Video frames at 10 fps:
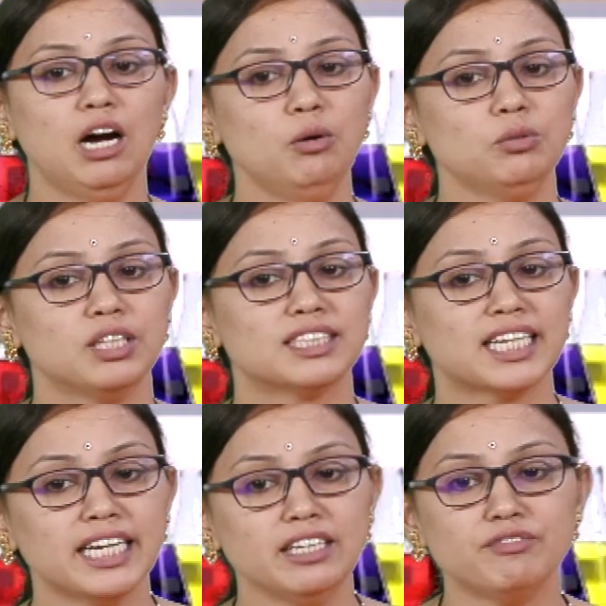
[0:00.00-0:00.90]
The second
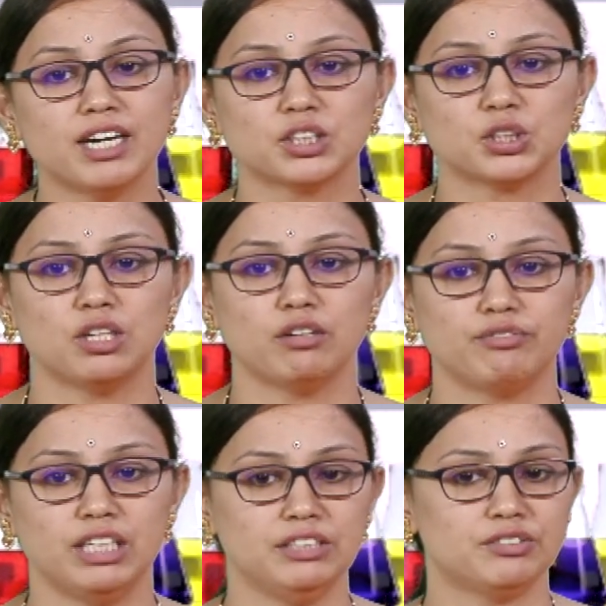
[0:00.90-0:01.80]
function of
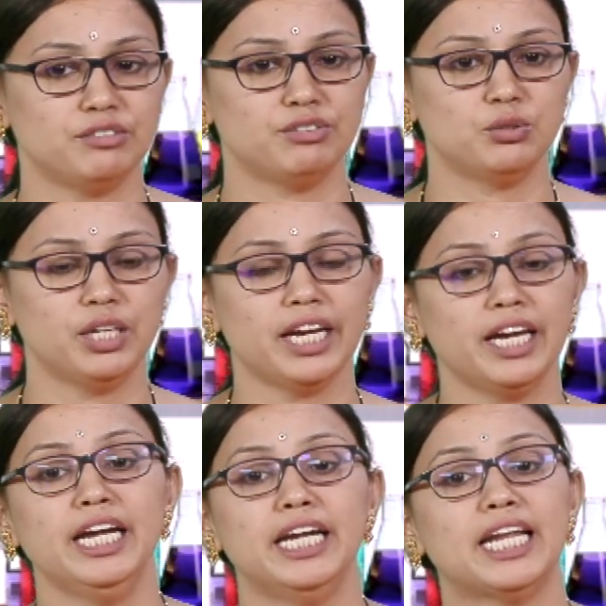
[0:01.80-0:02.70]
leaves, if you take,
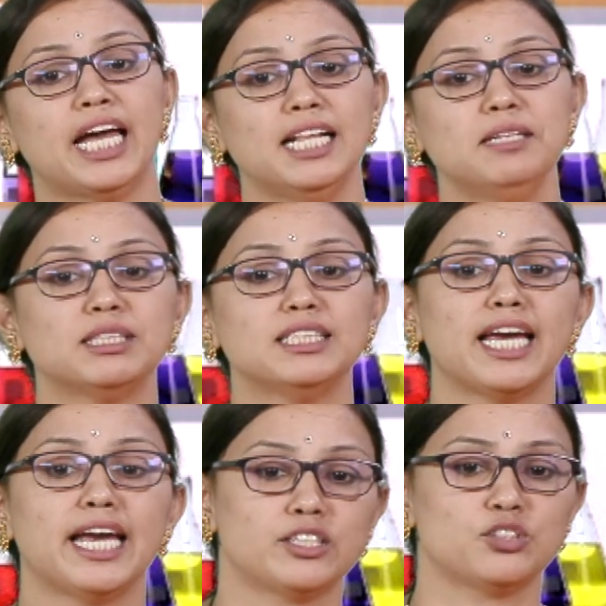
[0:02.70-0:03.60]
it helps in the
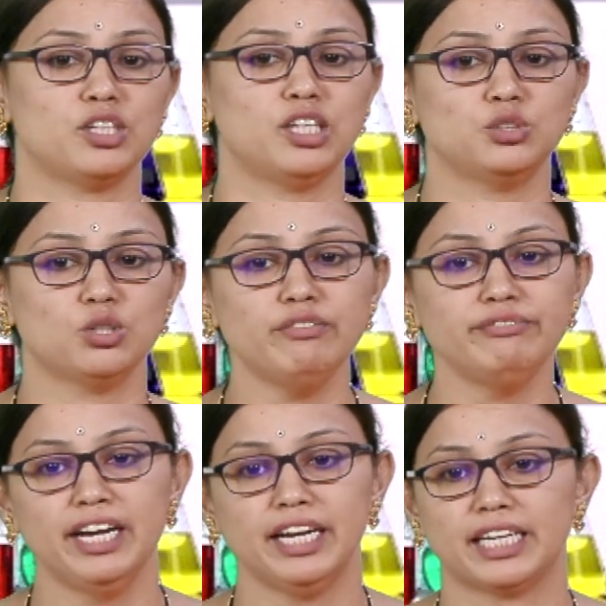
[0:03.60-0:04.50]
exchange of
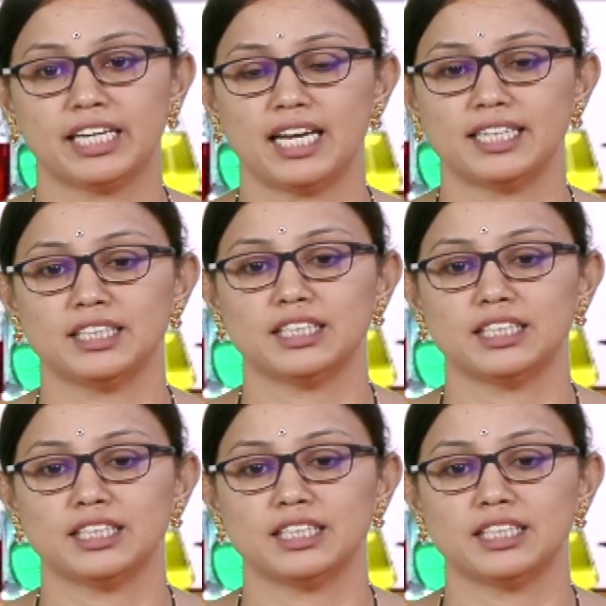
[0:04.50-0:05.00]
gases.